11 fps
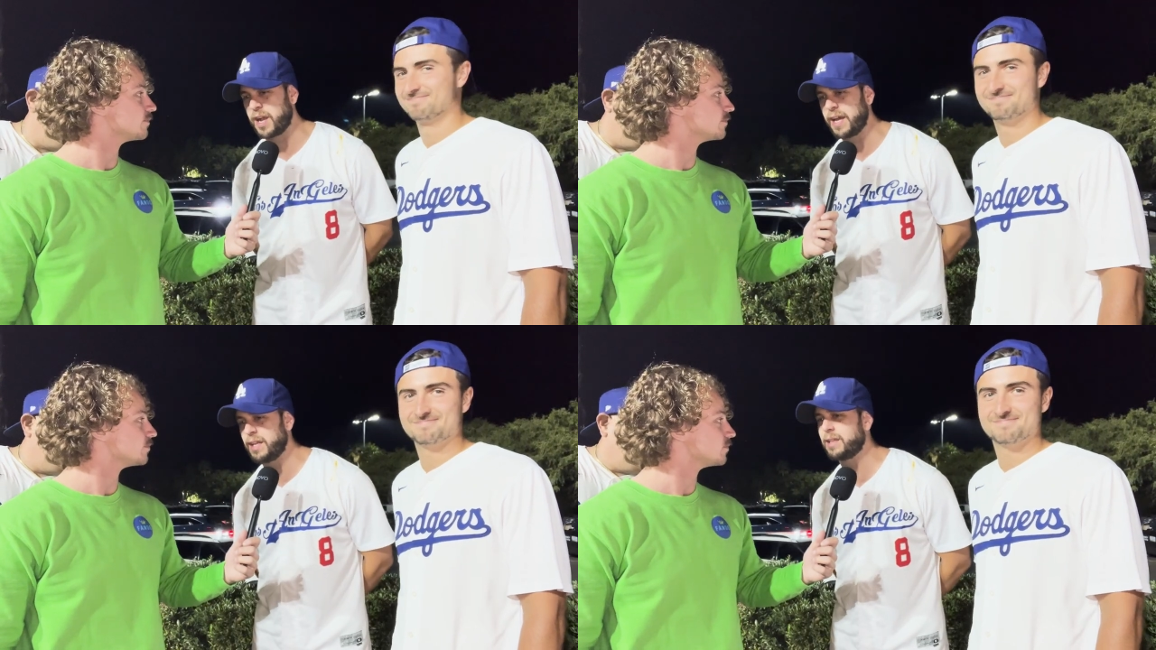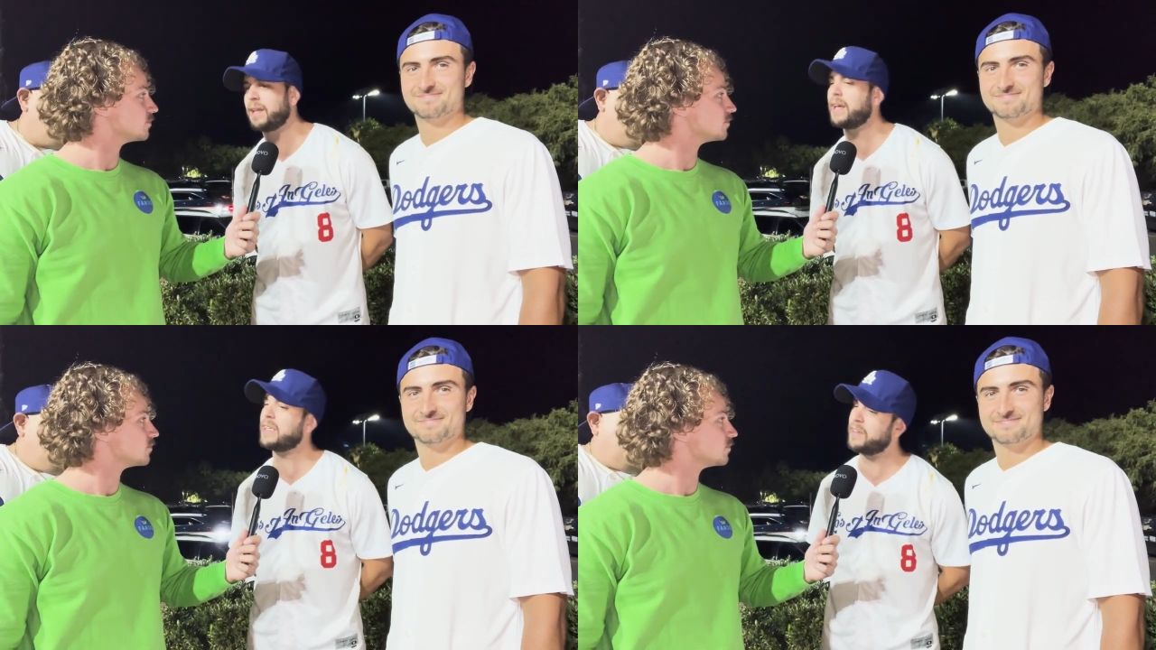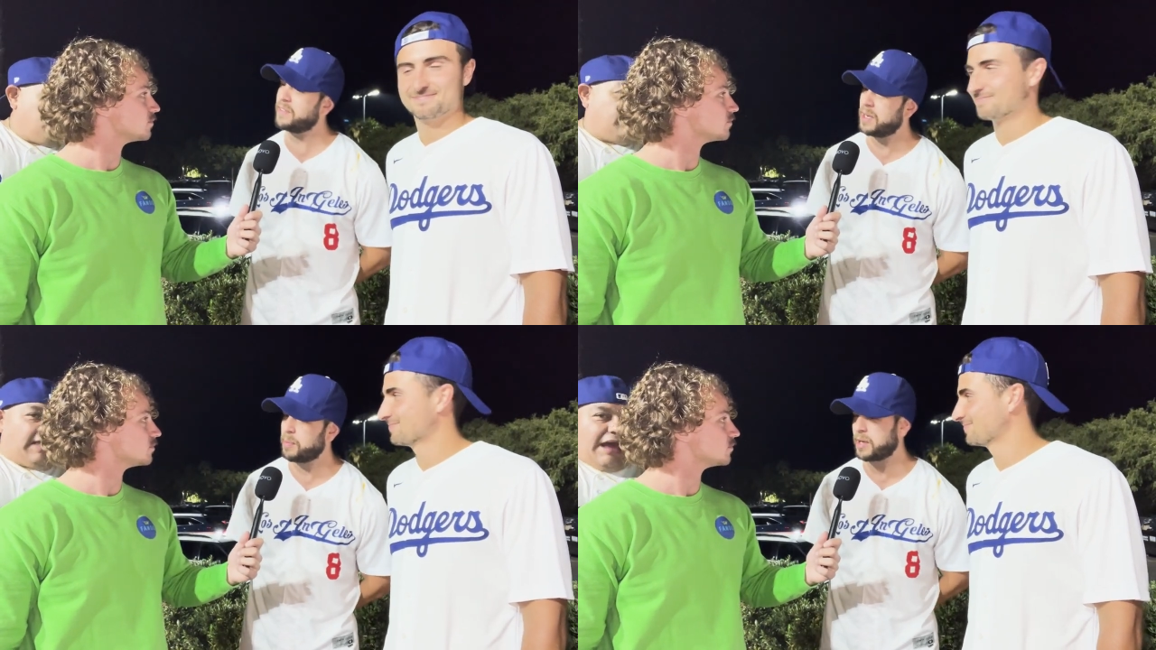Speaker 1: trying and, like,
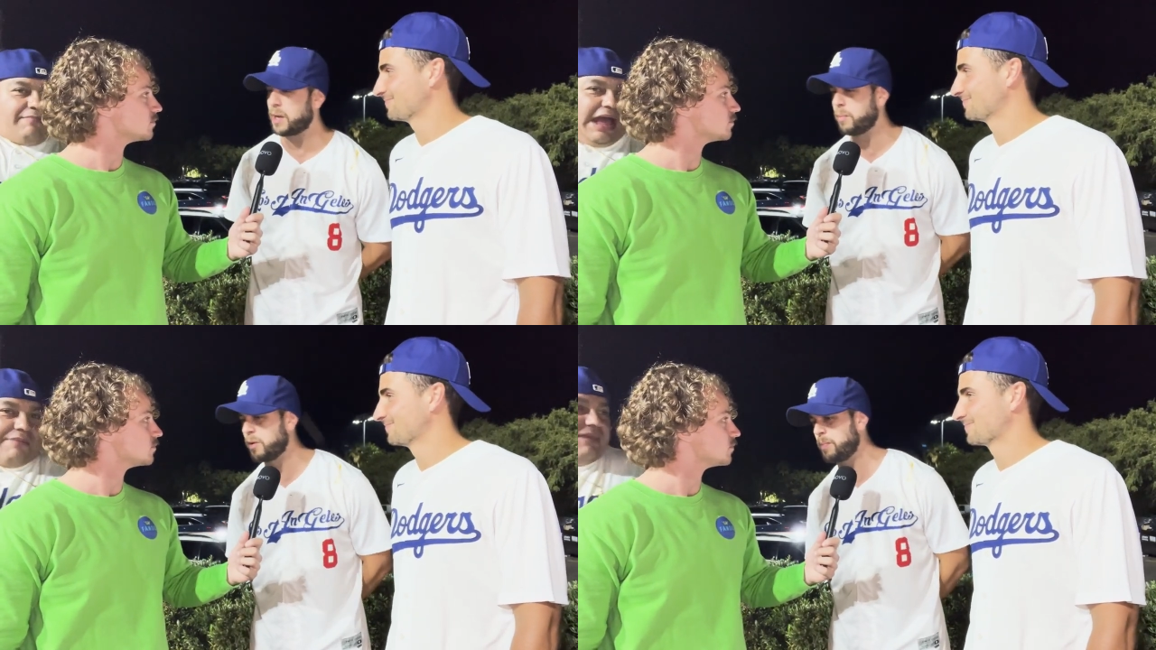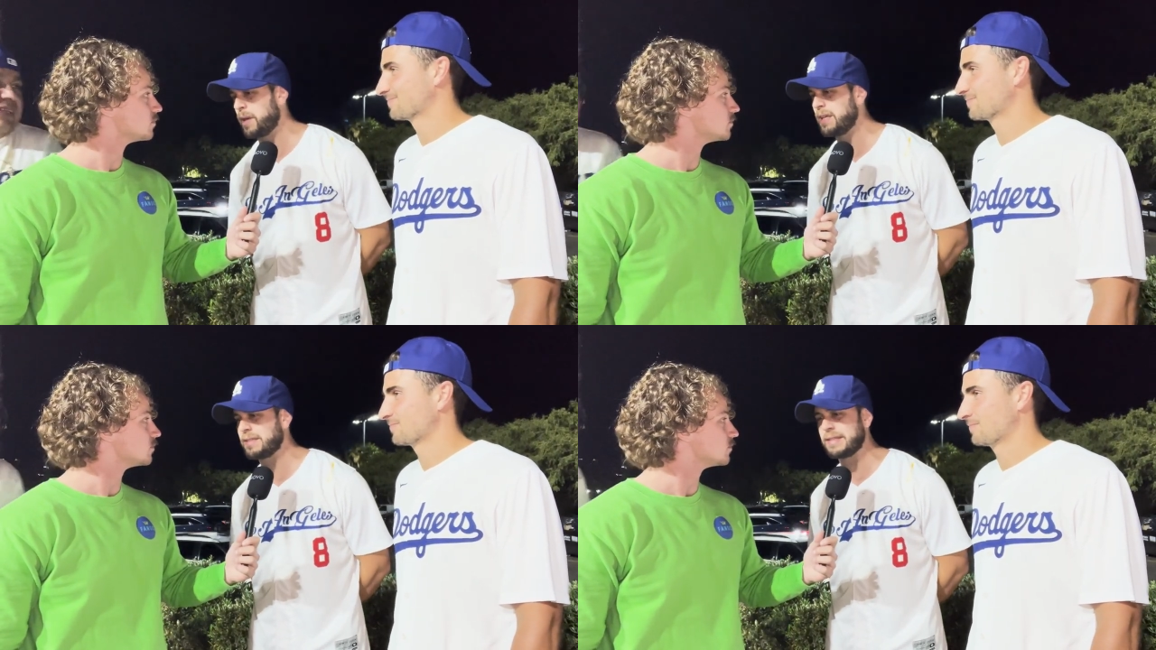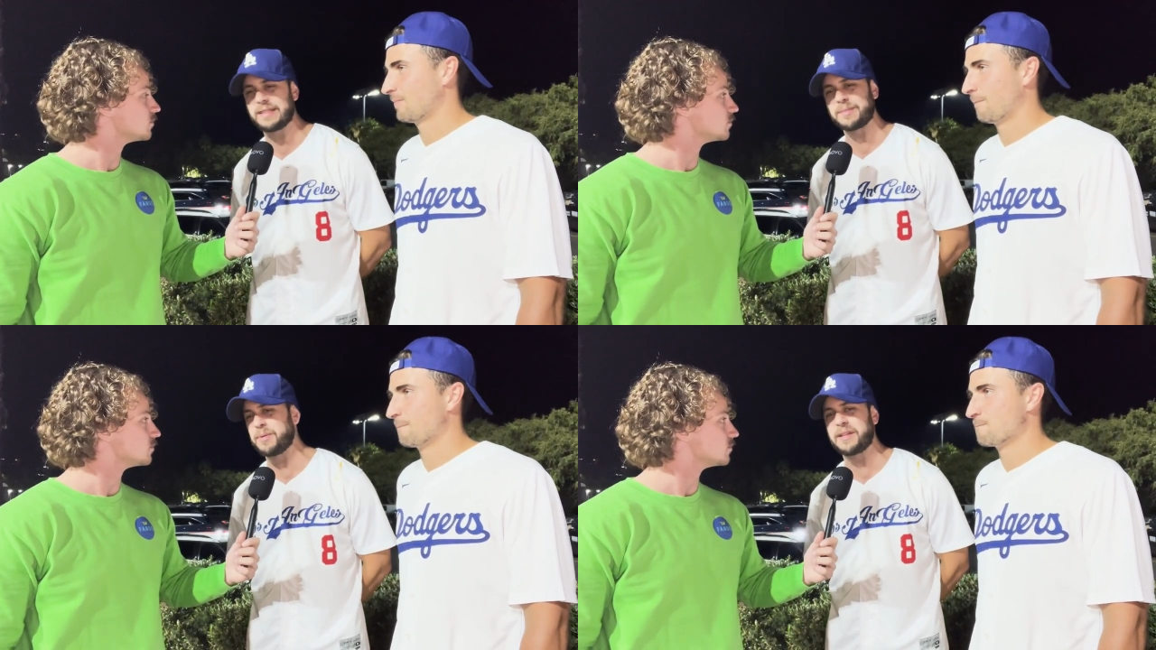giving up a couple of
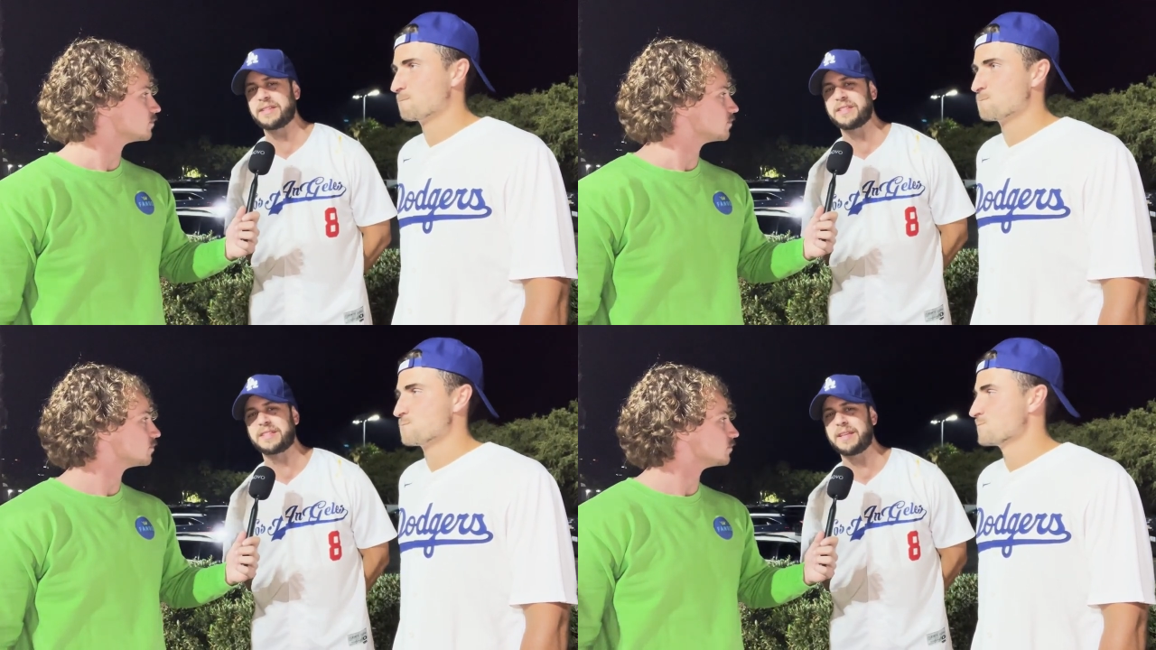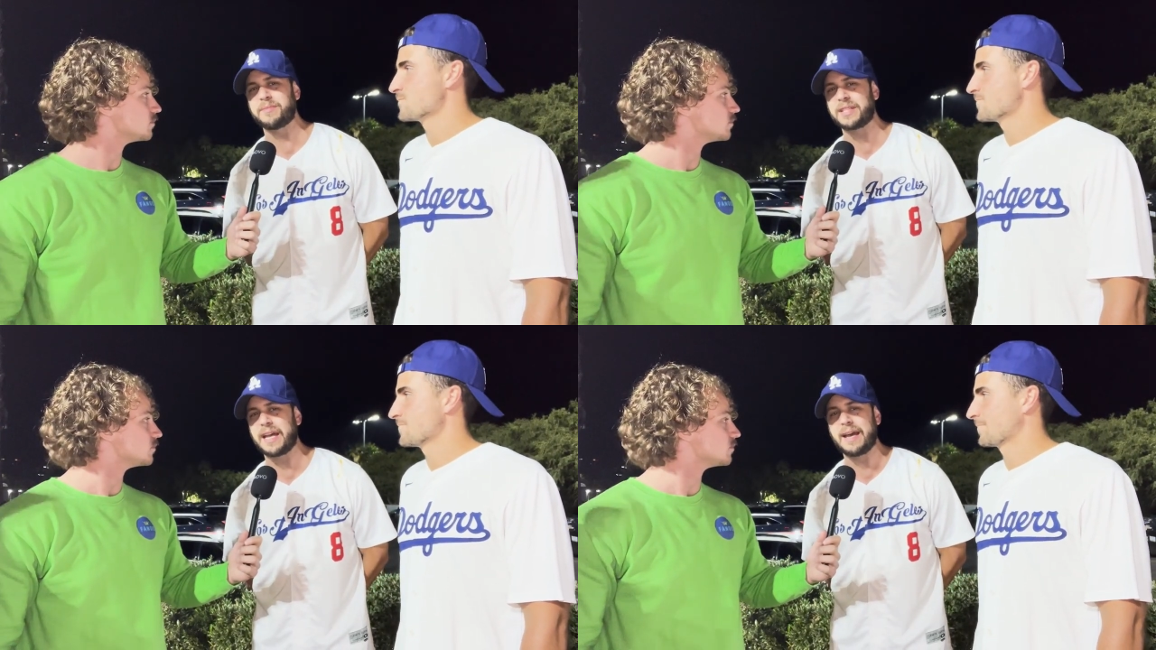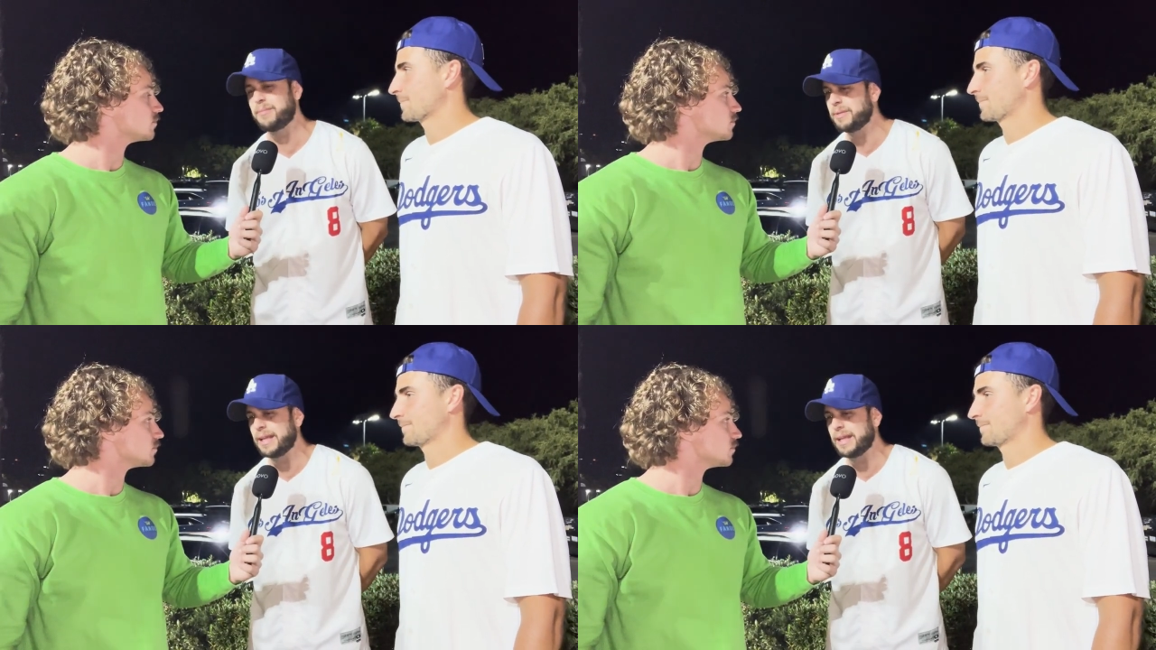bases, but at the same time,